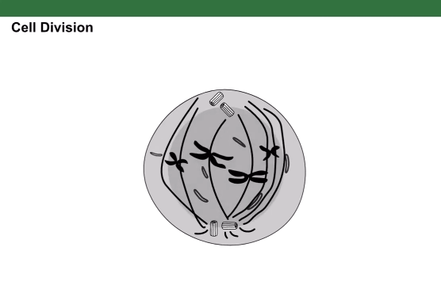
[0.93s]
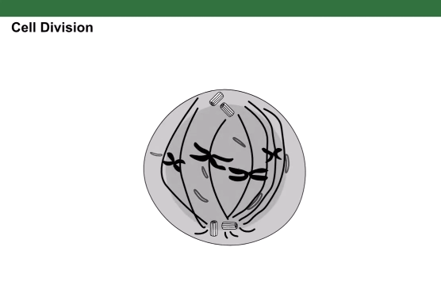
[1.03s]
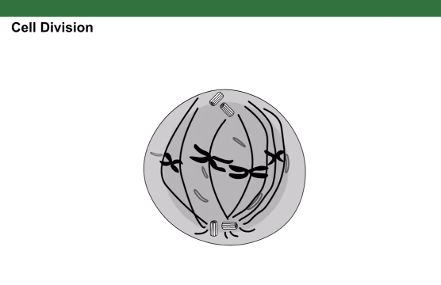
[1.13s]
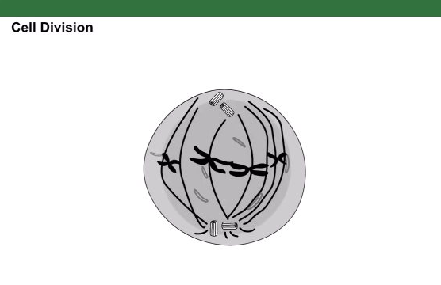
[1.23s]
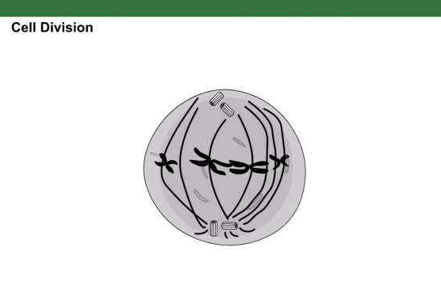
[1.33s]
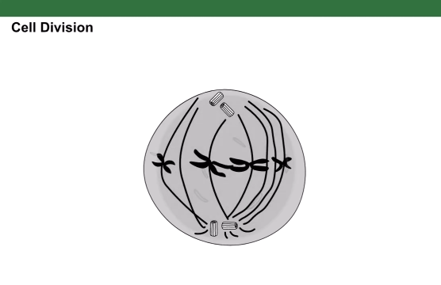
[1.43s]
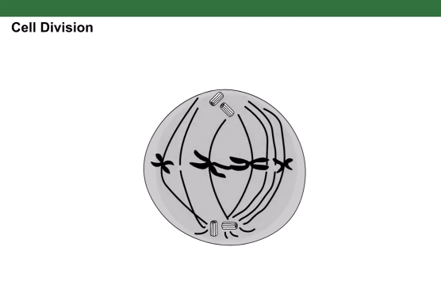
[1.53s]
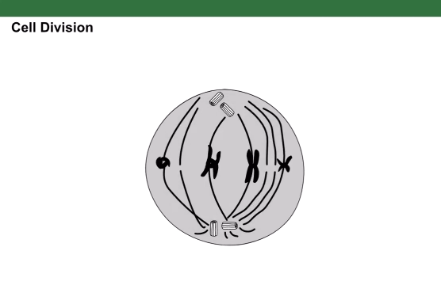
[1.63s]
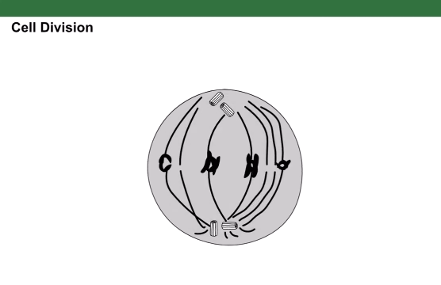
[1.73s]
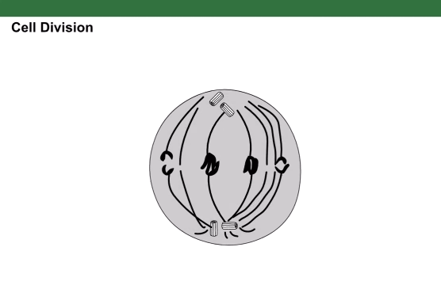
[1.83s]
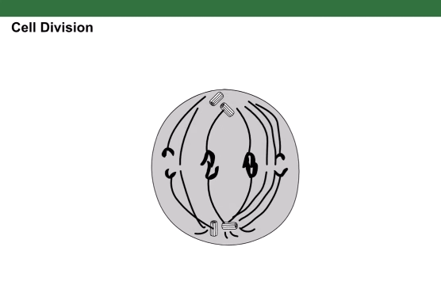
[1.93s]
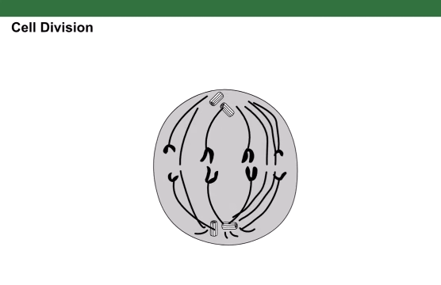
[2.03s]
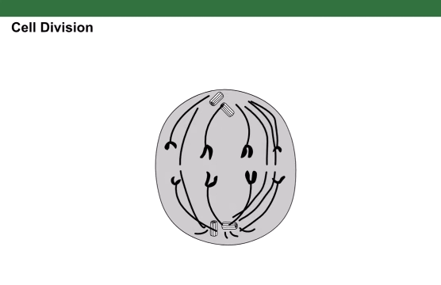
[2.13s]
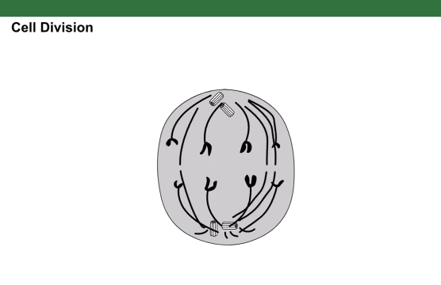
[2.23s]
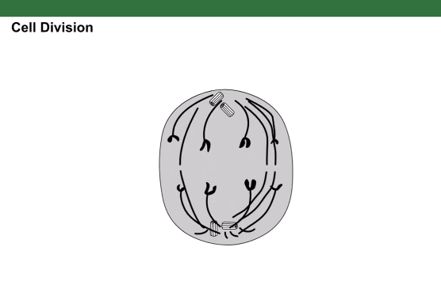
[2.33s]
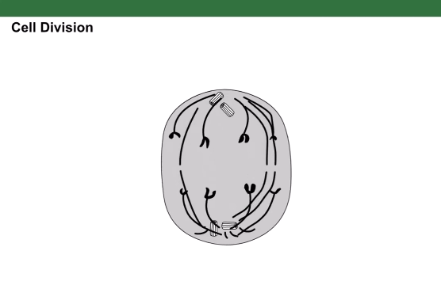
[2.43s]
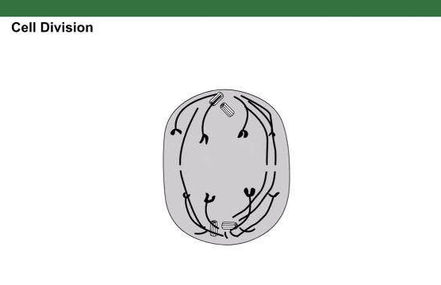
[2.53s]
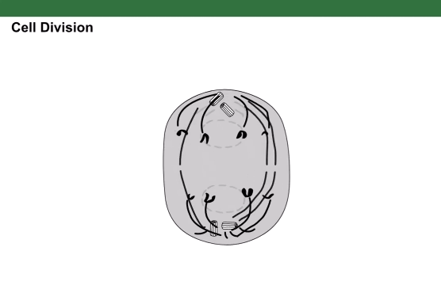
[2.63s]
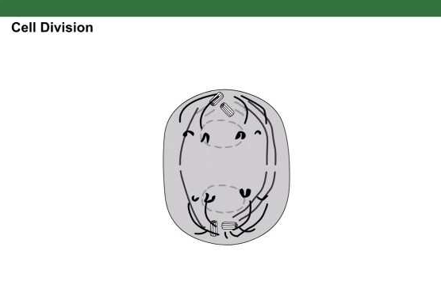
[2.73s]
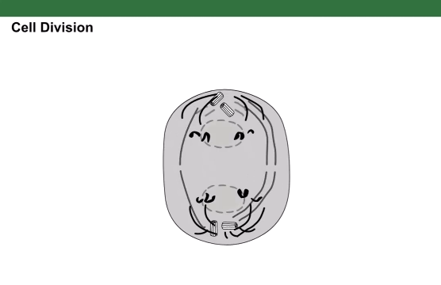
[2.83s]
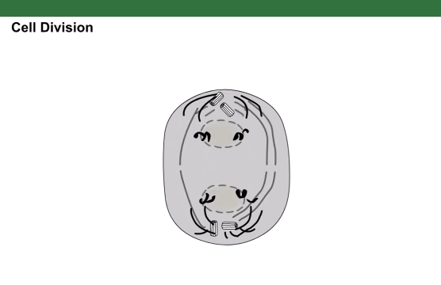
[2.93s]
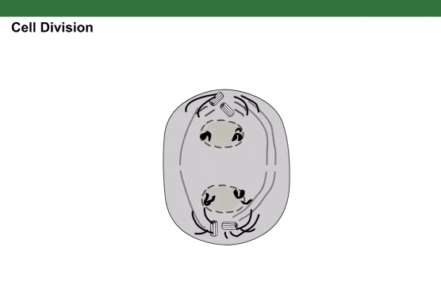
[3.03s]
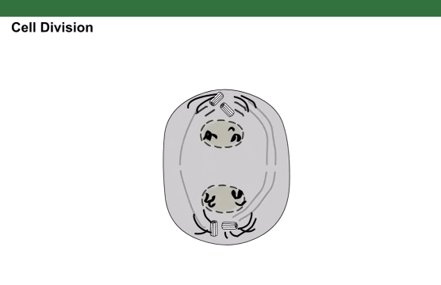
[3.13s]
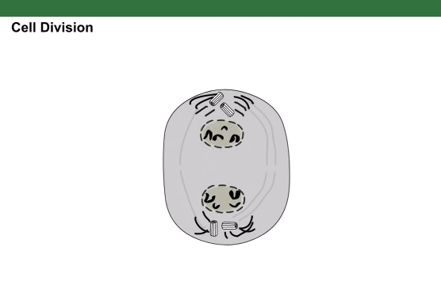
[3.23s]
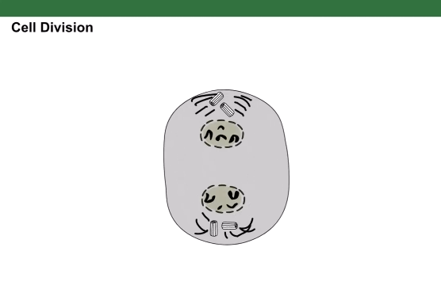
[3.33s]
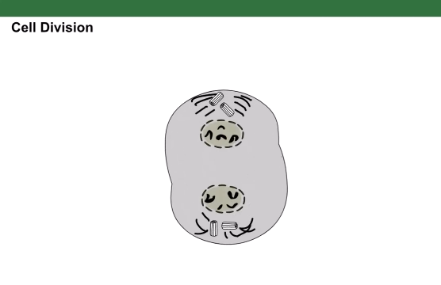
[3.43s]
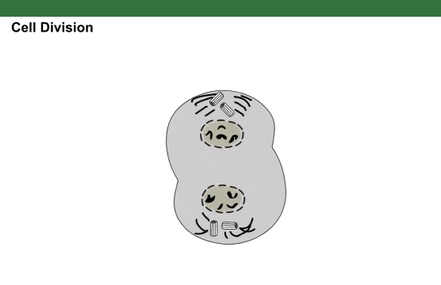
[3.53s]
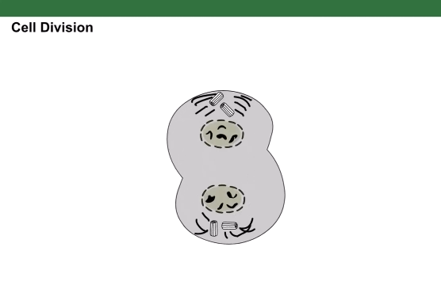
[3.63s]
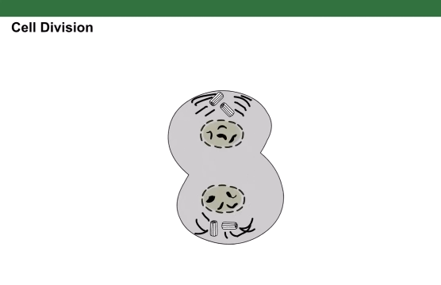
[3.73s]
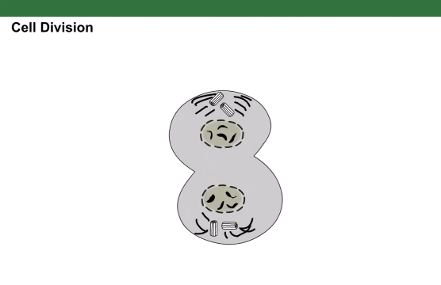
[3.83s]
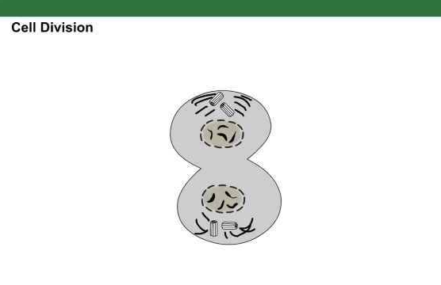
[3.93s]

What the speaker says: [unreadable: no face in view]